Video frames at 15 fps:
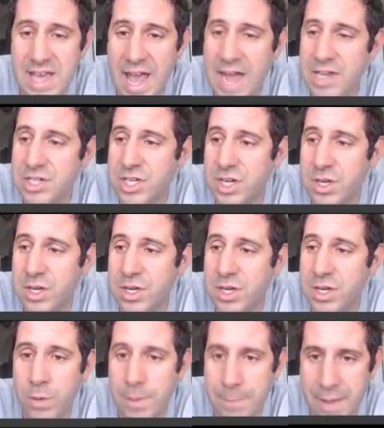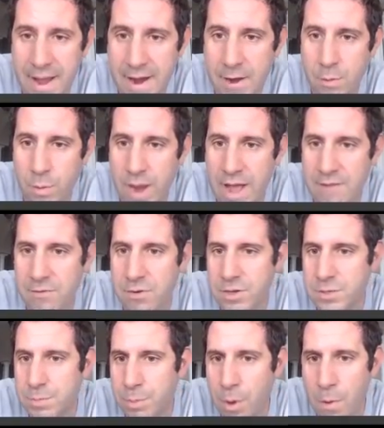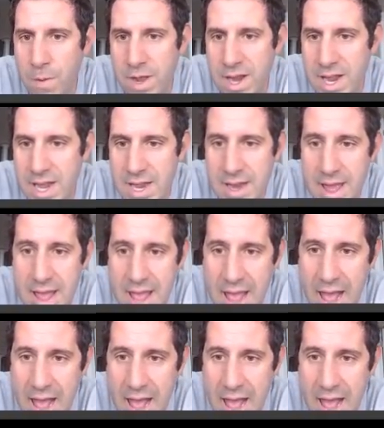The engine could be repaired, whatever is broken in it.